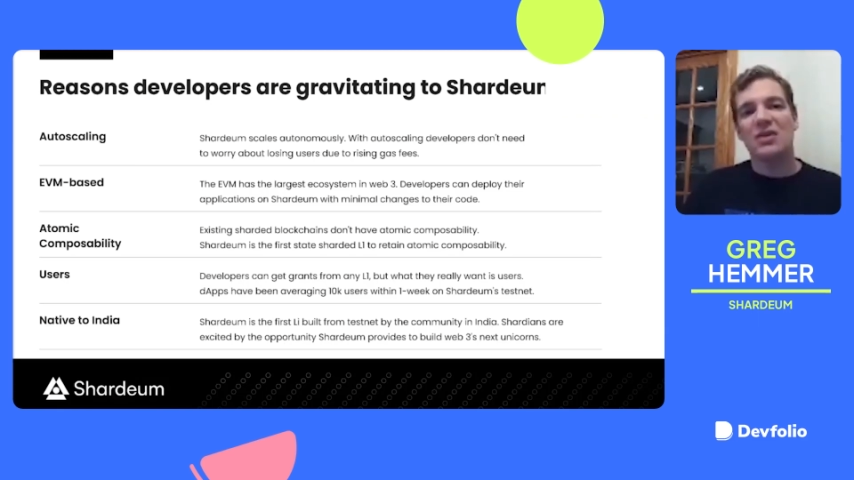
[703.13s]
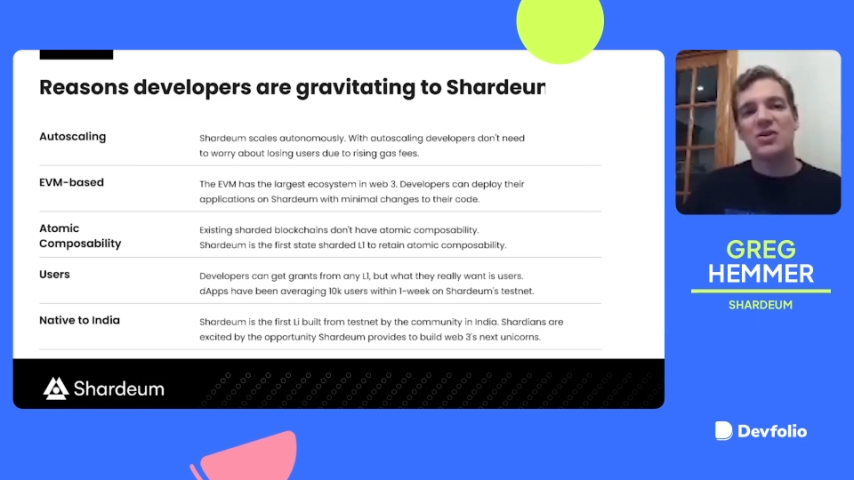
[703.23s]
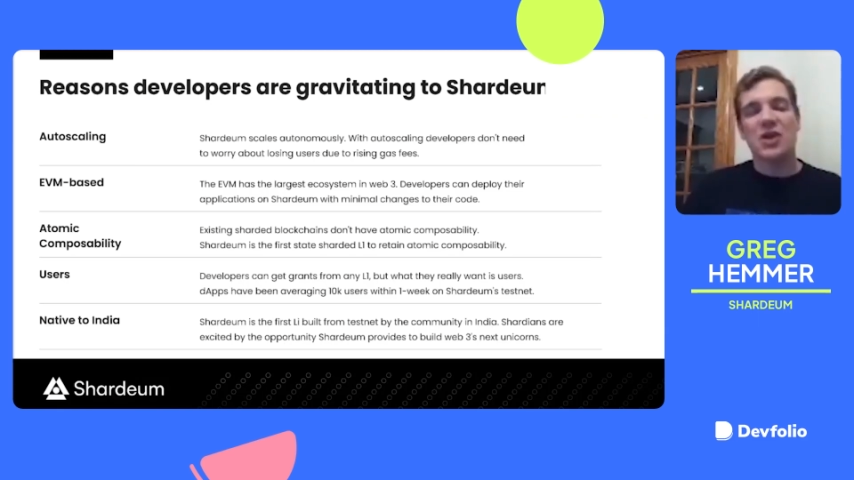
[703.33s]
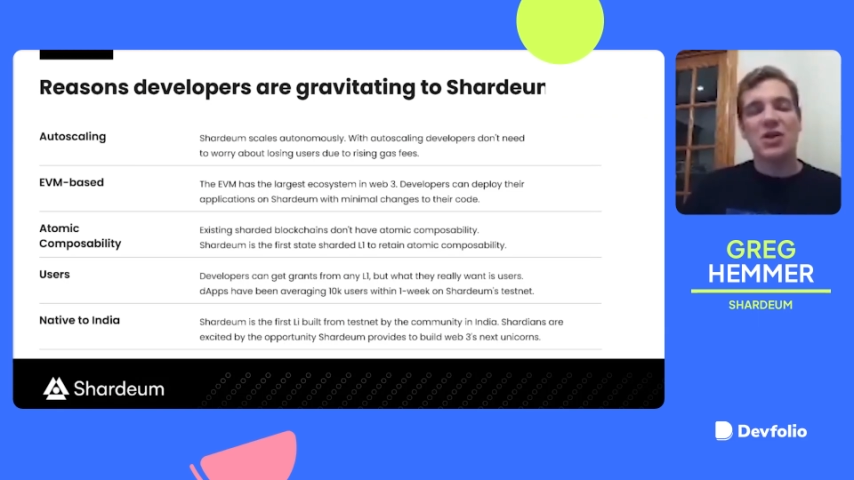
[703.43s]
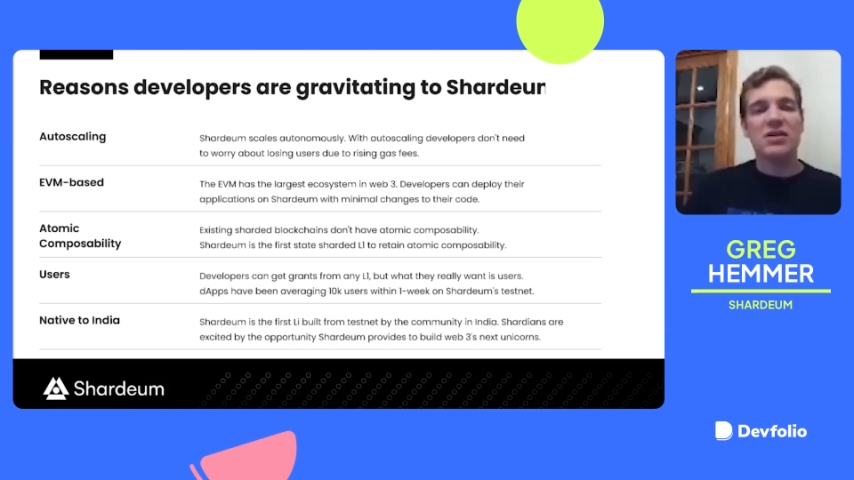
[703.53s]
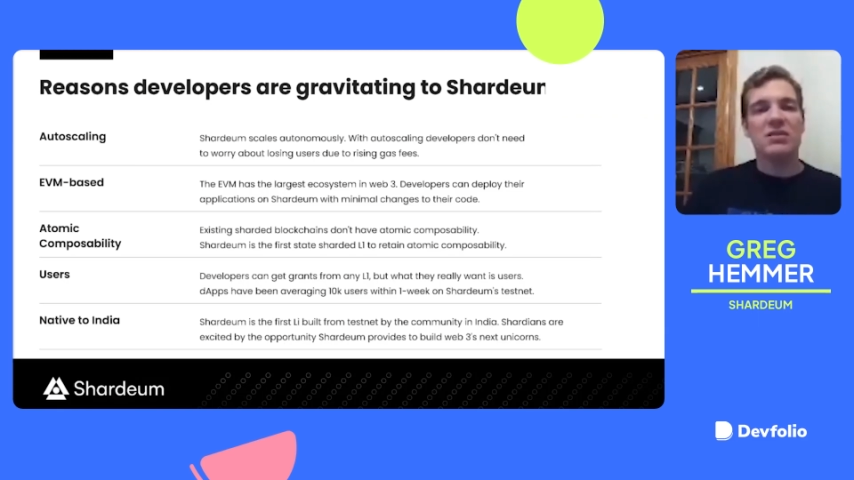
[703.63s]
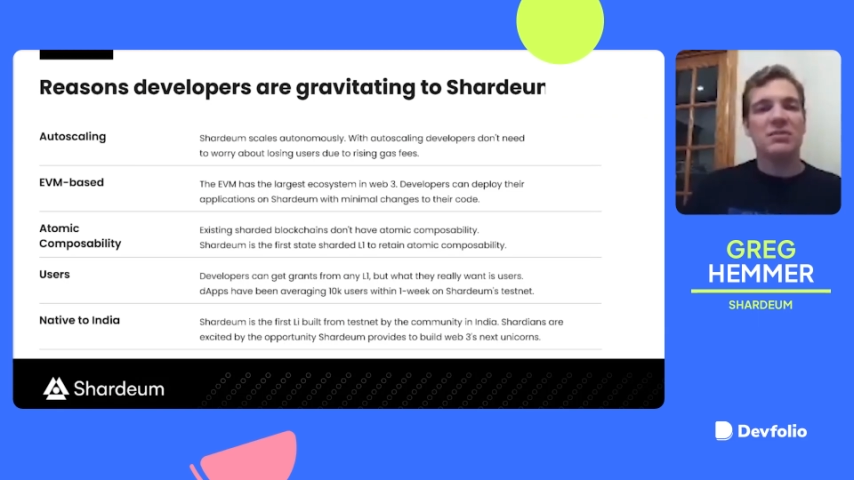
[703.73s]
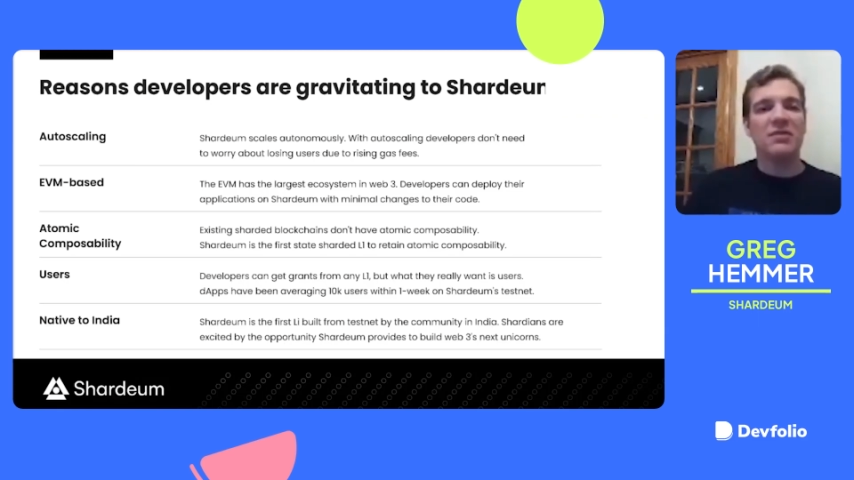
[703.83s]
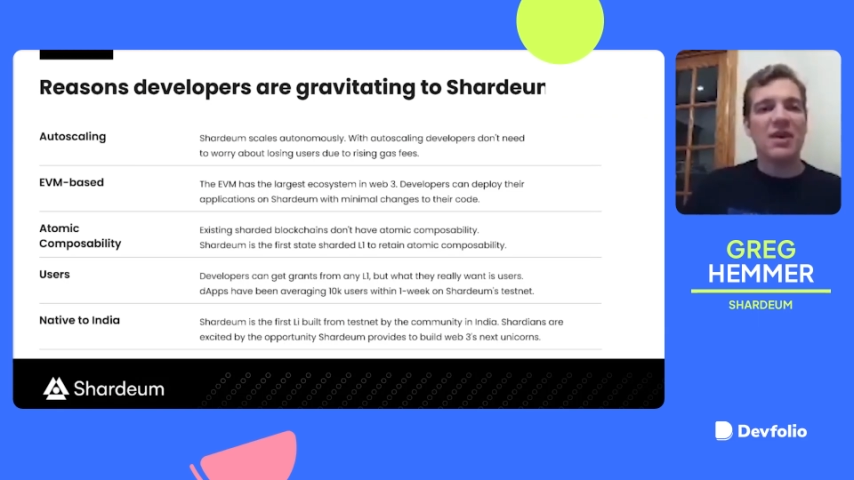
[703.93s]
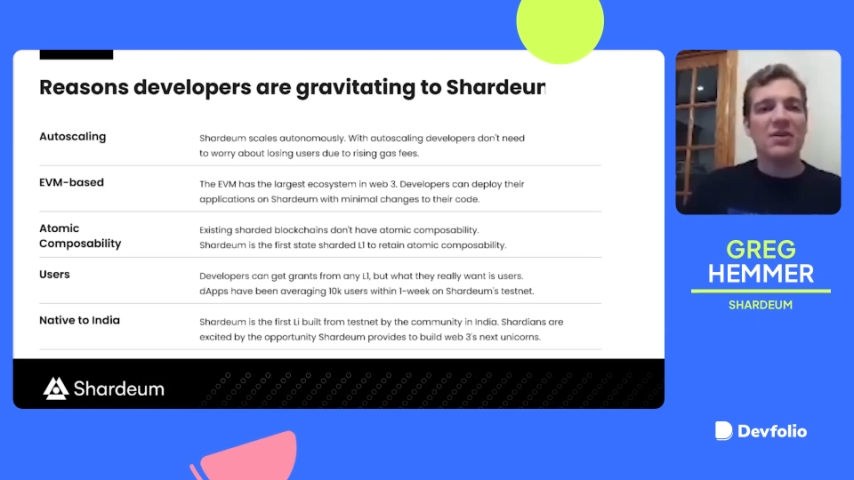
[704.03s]

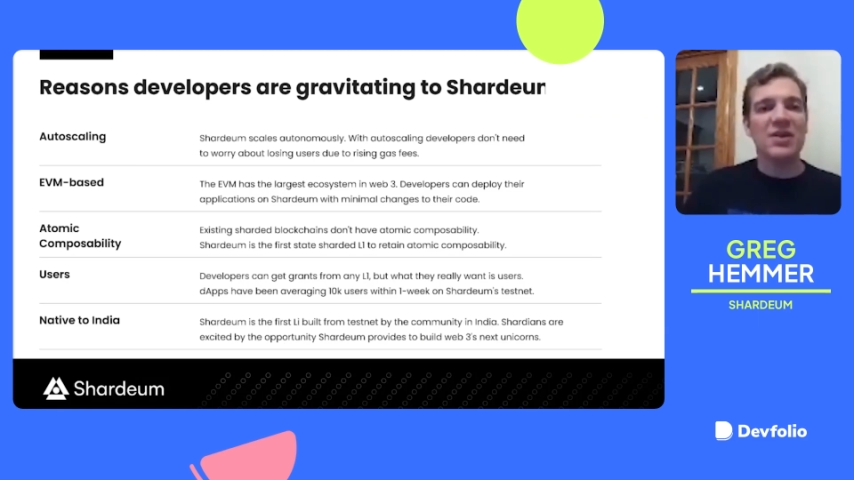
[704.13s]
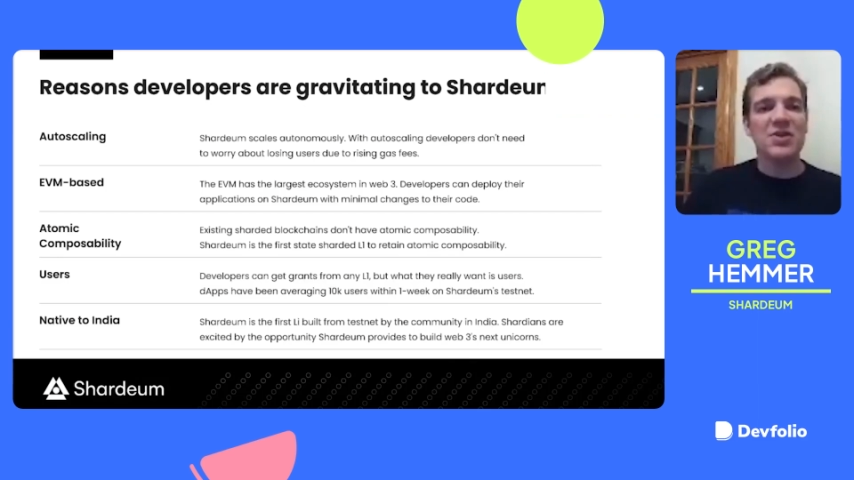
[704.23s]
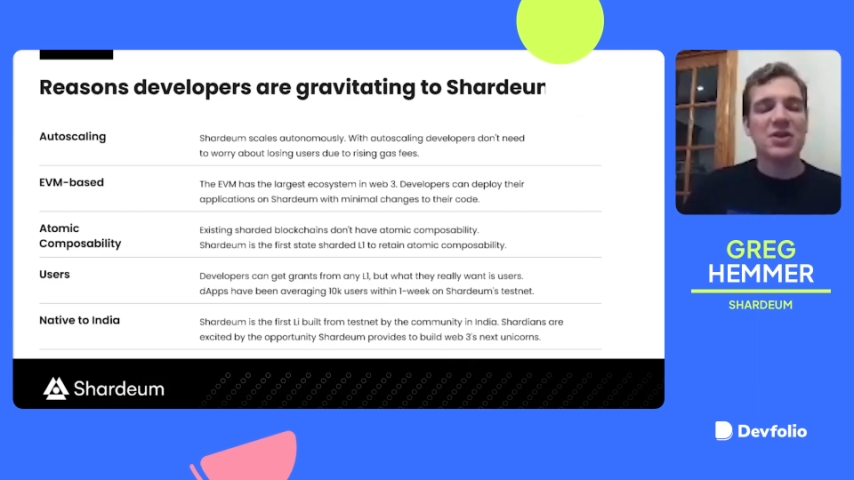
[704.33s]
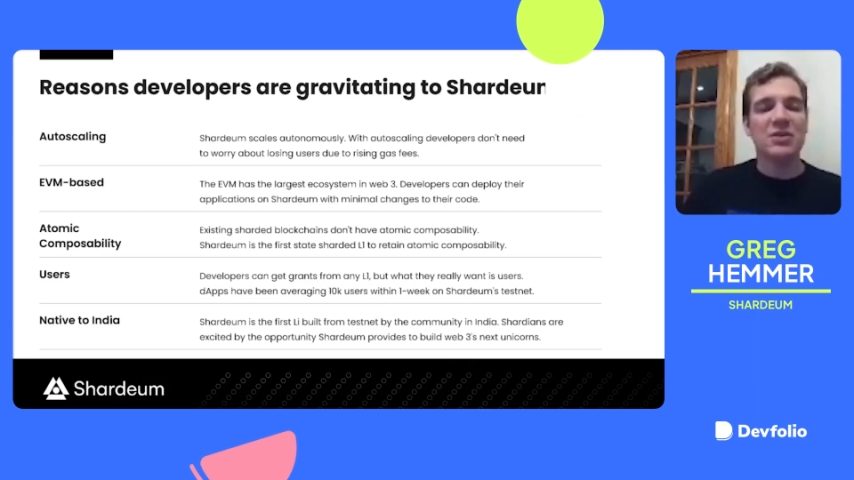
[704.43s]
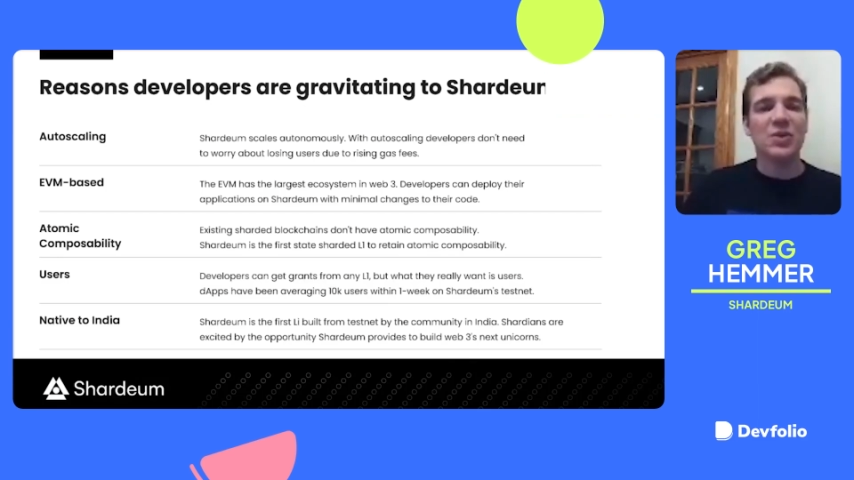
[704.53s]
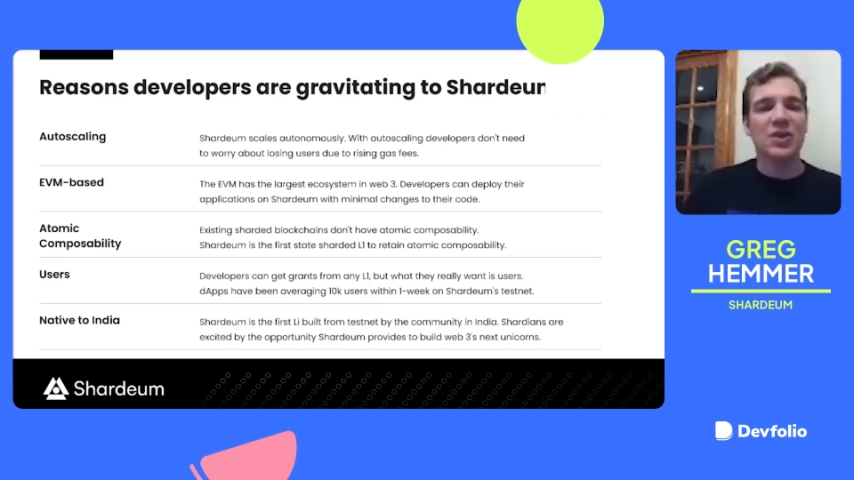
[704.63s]
Shardeum Foundation